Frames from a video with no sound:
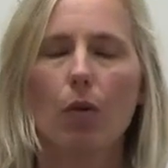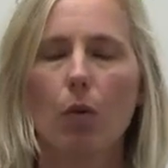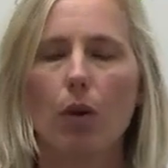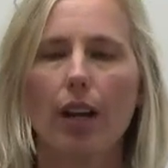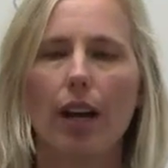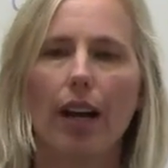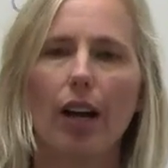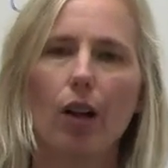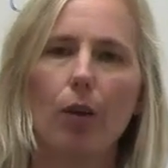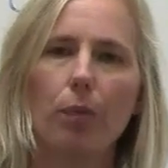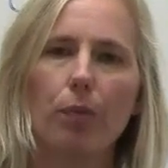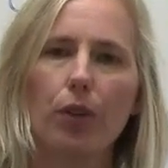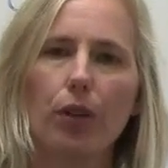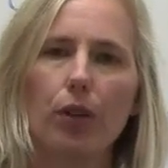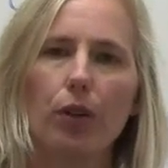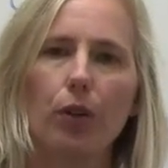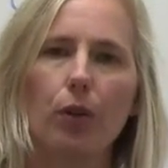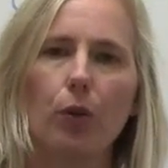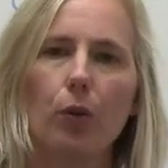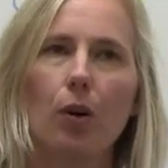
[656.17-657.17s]
would help
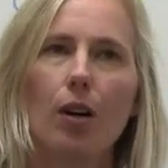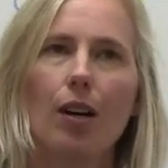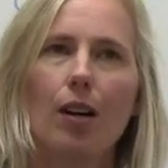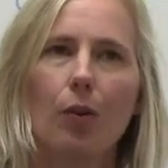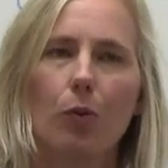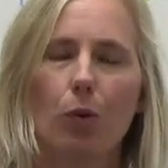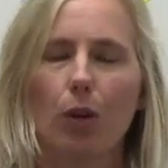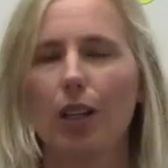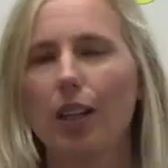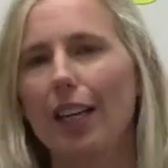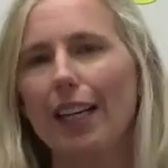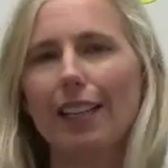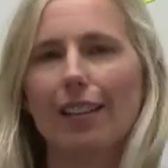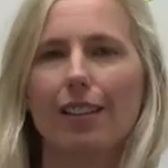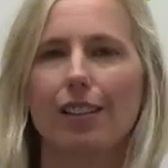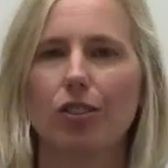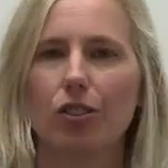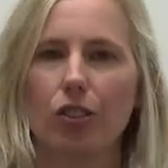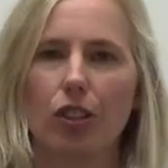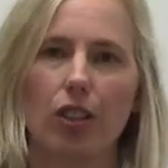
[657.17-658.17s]
you relate
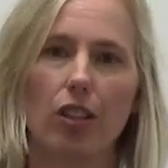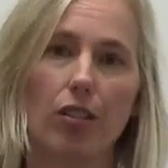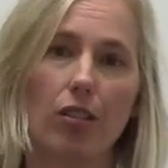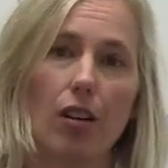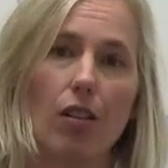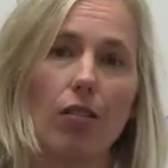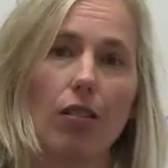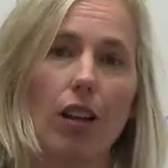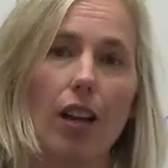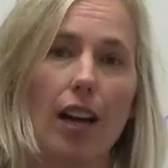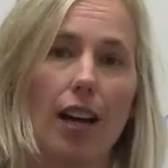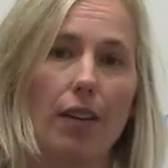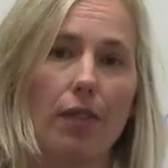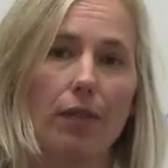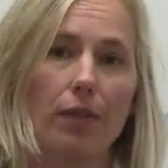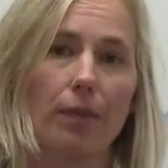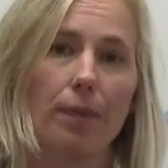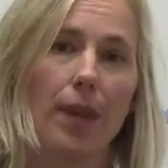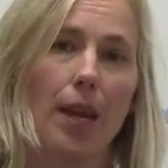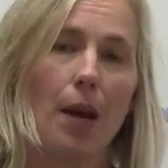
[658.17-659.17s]
this to your own life?
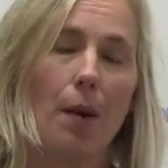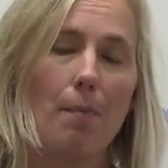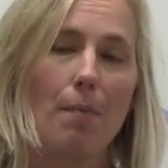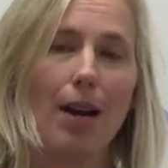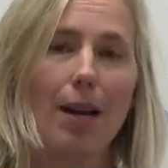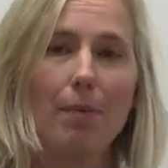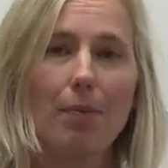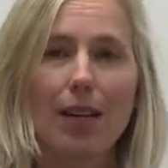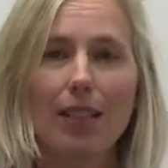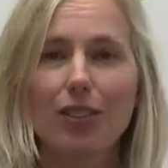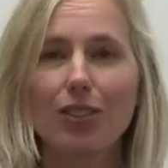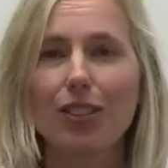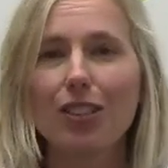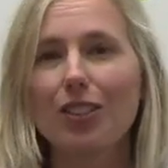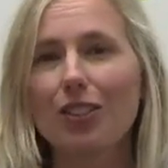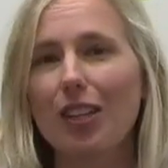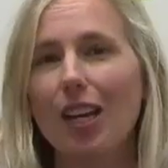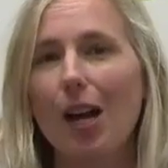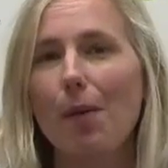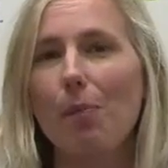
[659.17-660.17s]
My best
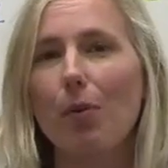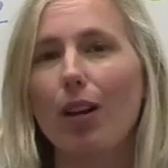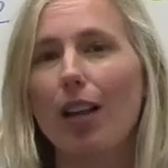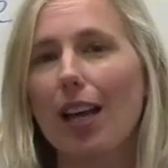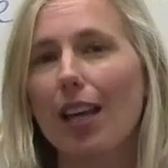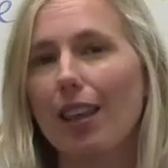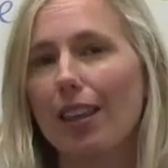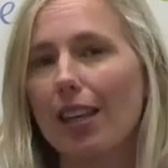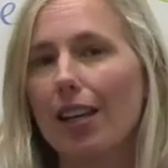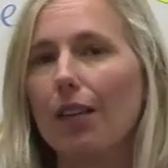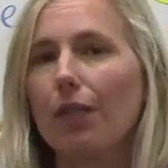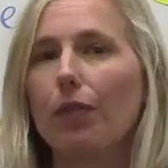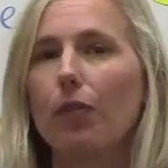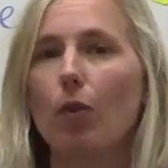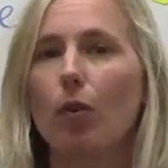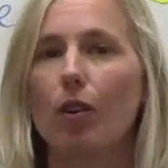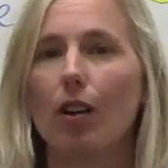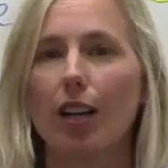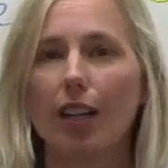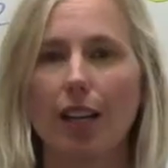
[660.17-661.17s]
example, I think, for a